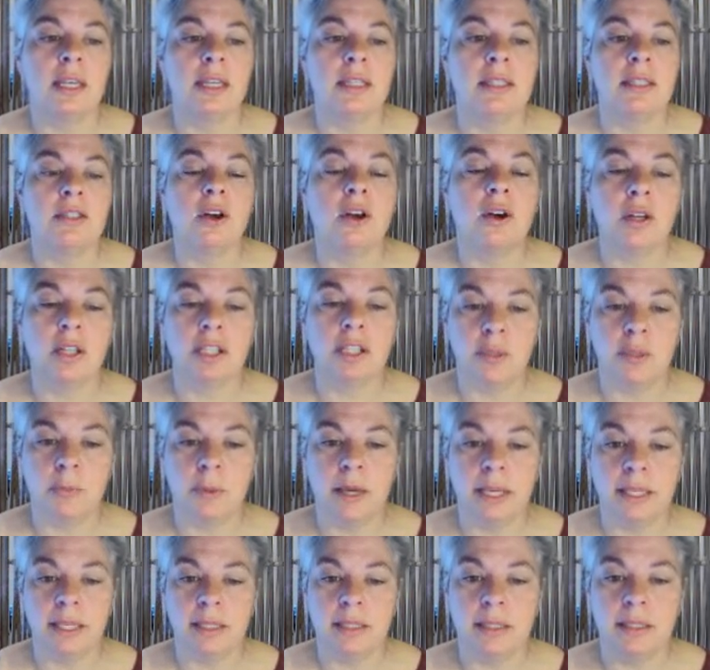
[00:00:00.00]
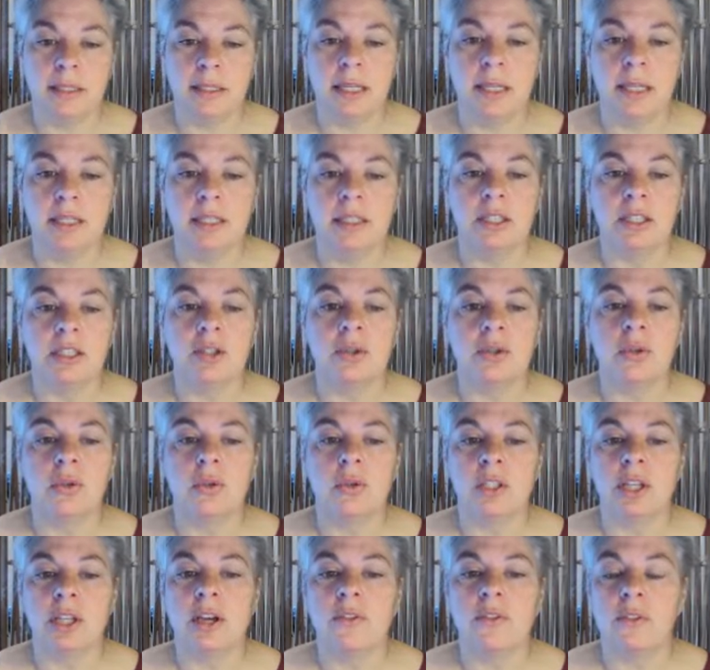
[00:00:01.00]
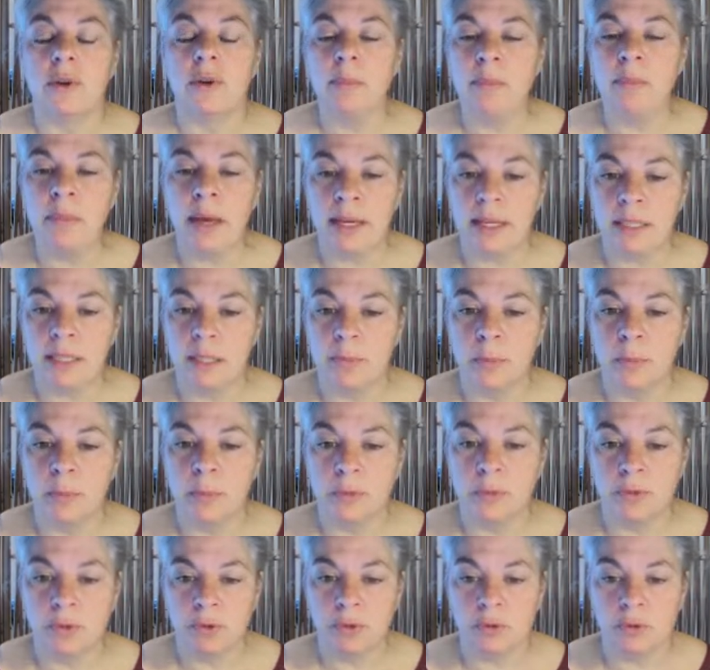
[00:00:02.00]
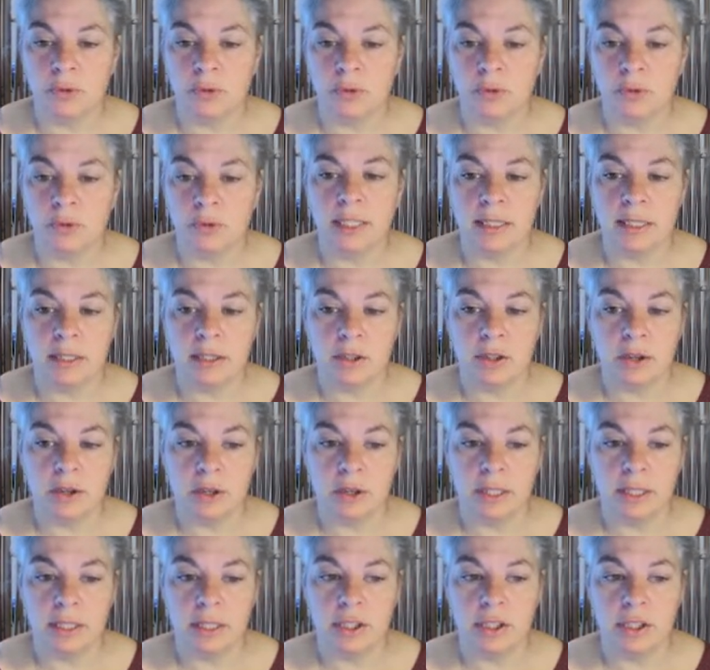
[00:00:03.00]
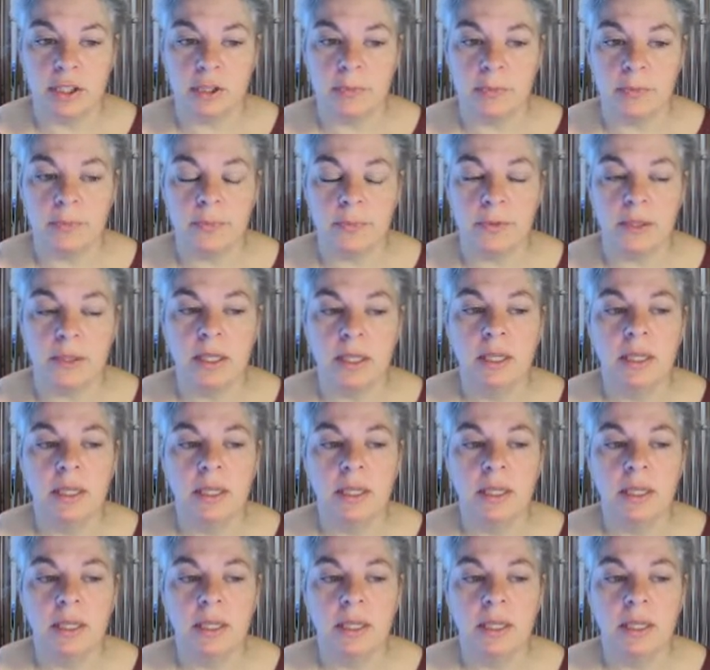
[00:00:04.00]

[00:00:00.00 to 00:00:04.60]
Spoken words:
is college based and it's taught over a maximum of 3 days in the college.